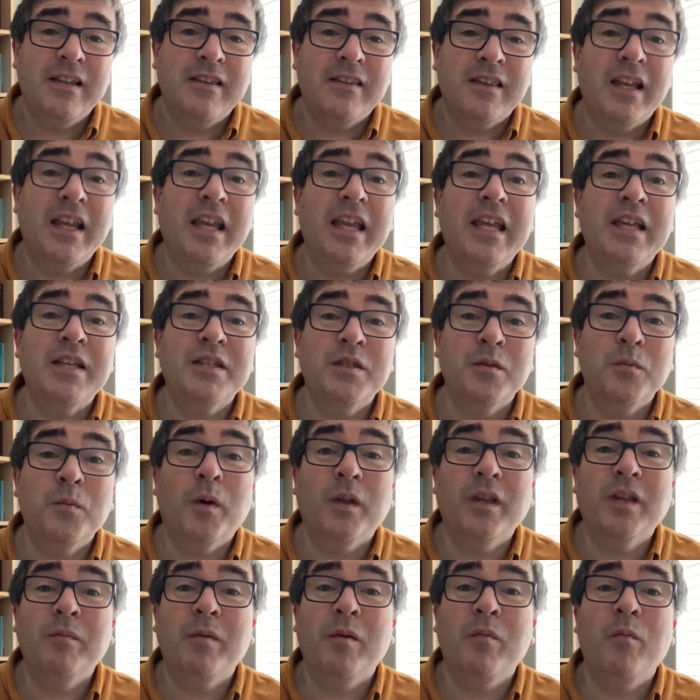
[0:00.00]
that he is the
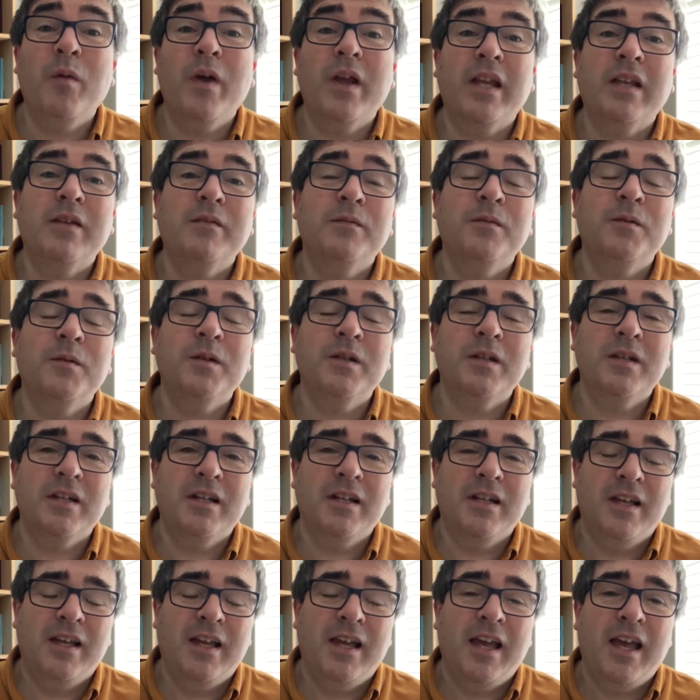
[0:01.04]
one they've been waiting for,
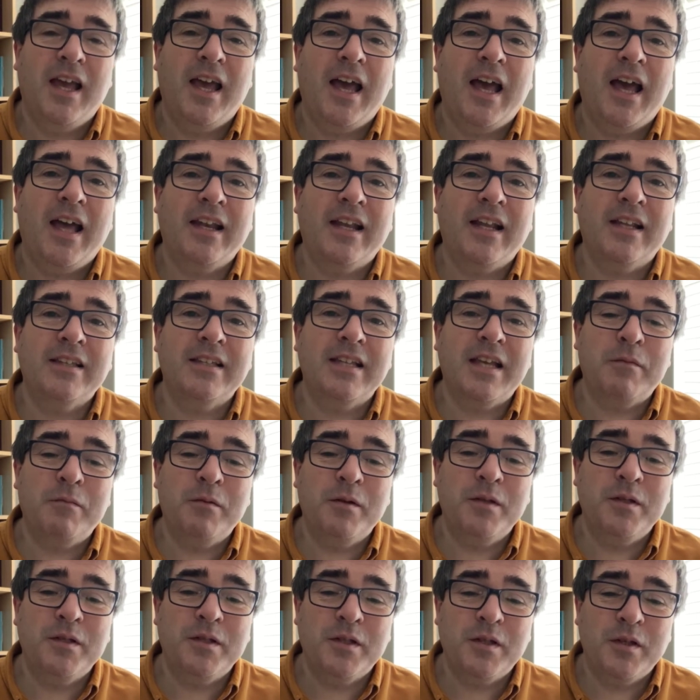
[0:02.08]
and that they
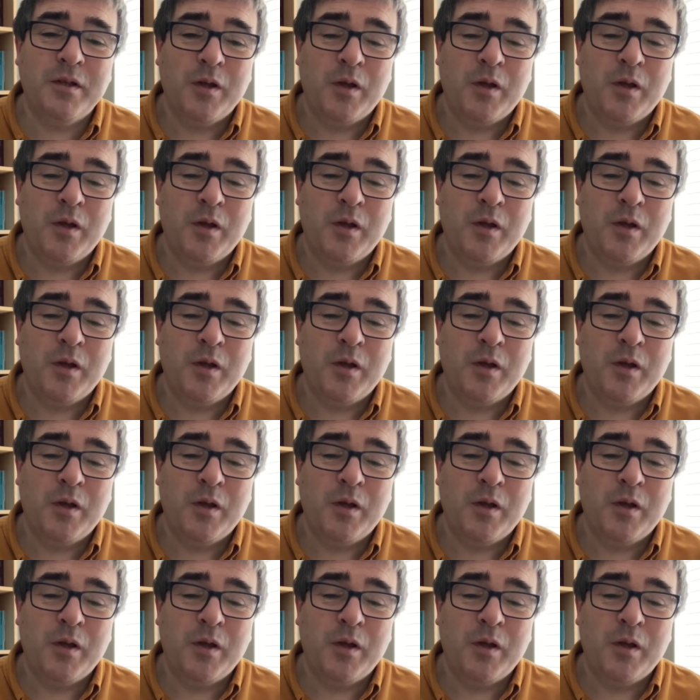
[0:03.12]
would